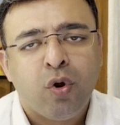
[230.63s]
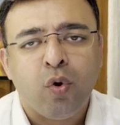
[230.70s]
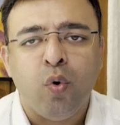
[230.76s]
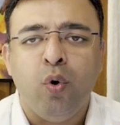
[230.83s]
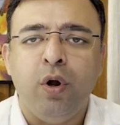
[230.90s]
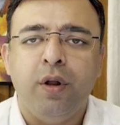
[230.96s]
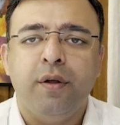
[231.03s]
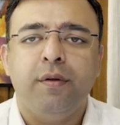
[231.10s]

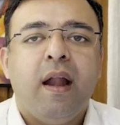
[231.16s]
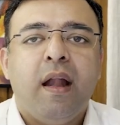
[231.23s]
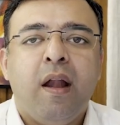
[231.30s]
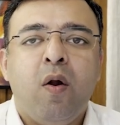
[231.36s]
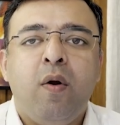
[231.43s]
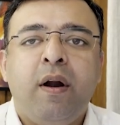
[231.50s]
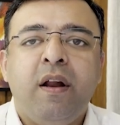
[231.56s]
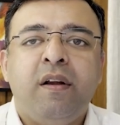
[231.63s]
gold.
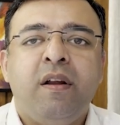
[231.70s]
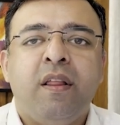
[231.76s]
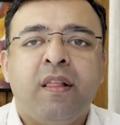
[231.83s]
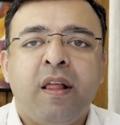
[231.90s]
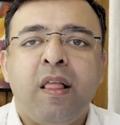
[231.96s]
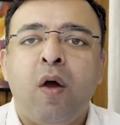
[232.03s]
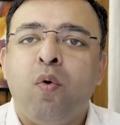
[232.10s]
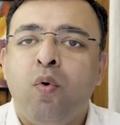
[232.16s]
Now let us
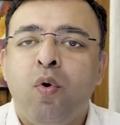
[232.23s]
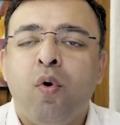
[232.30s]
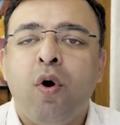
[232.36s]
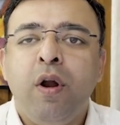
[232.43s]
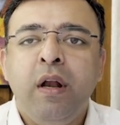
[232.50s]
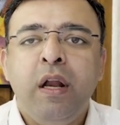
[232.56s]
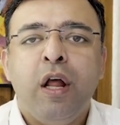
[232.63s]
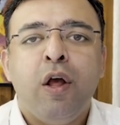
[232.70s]
discuss outlook
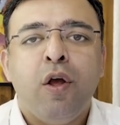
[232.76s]
on